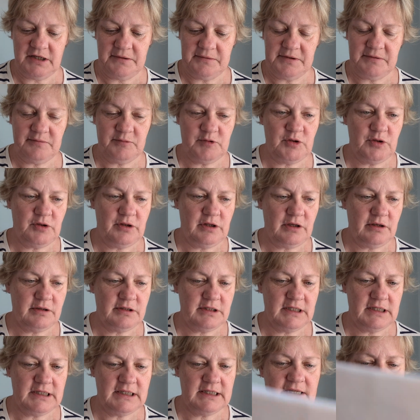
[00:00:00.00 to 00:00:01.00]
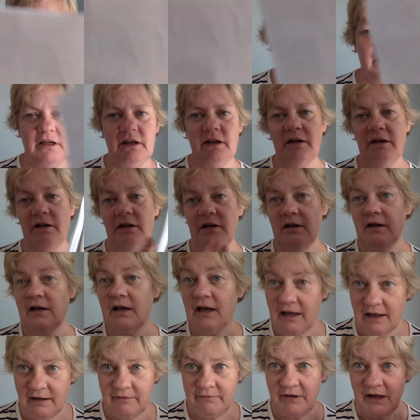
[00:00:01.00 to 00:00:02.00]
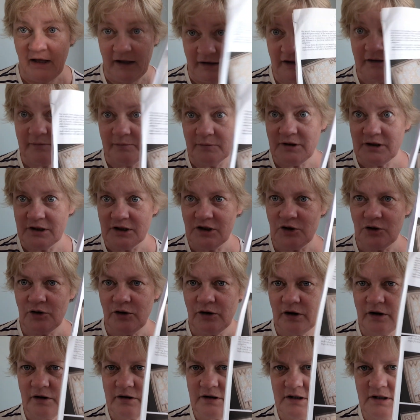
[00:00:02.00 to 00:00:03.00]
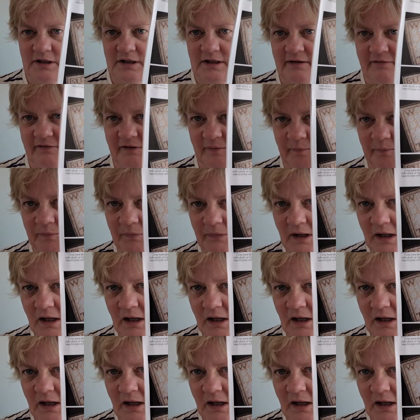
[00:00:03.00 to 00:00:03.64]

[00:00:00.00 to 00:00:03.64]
It was from 2007. I've had them since 2007.